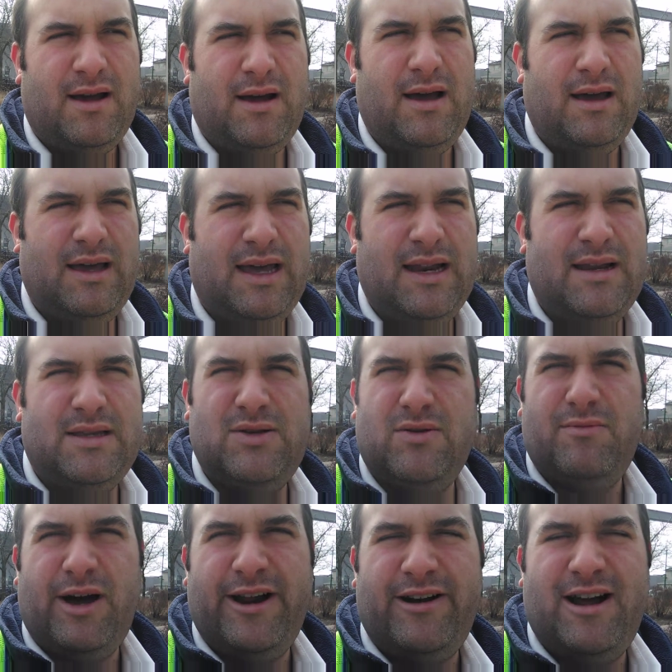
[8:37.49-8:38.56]
I get into a
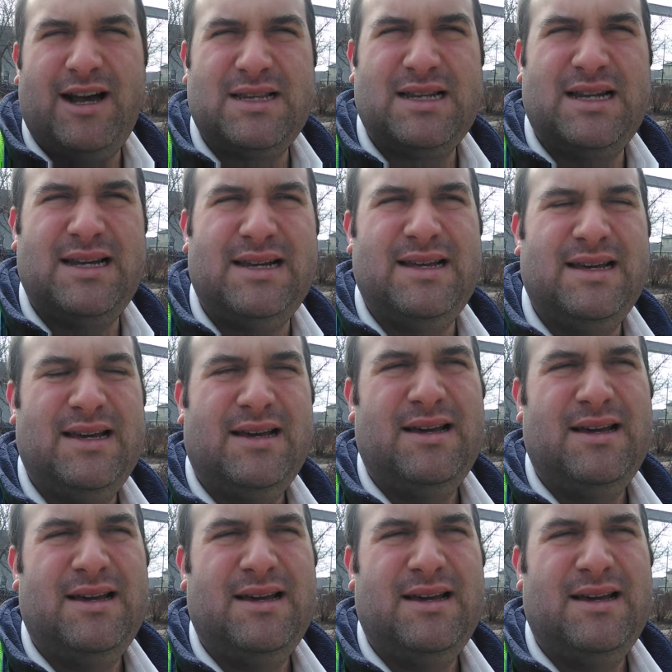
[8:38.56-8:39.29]
minor accident.